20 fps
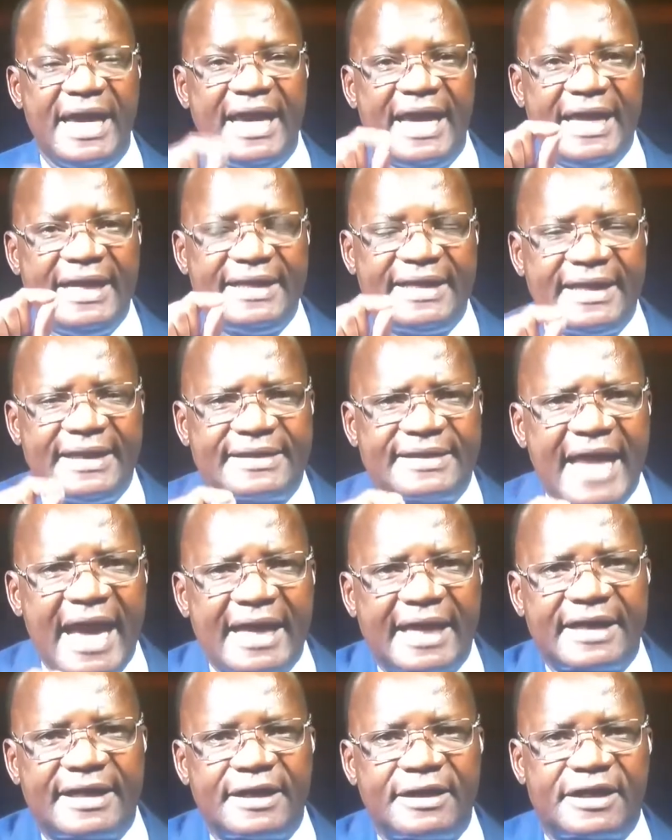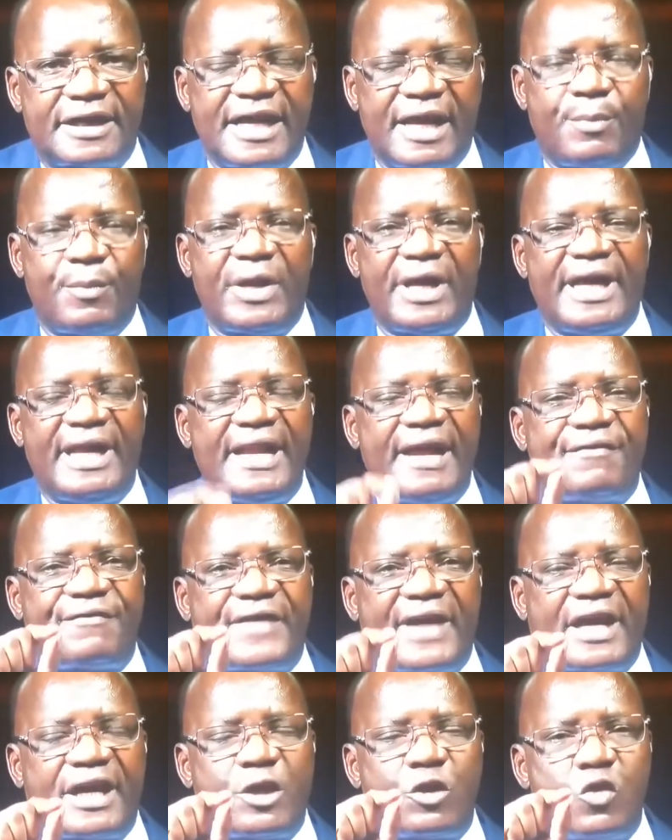And they targeted him in a
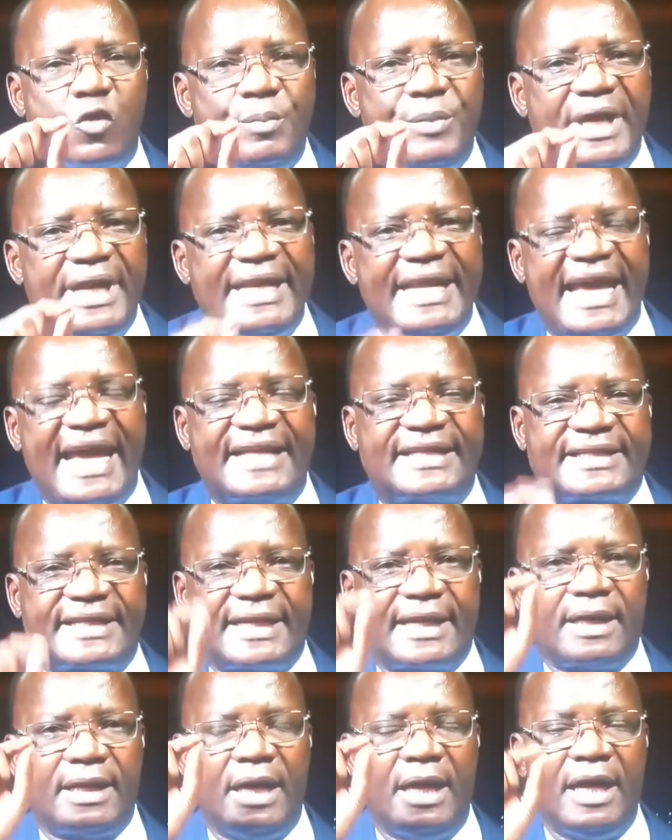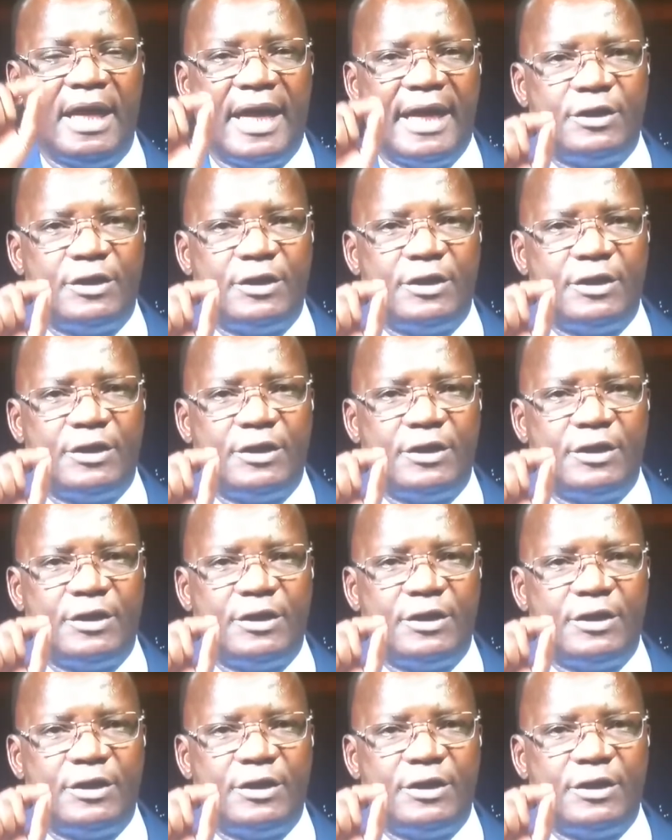very humiliating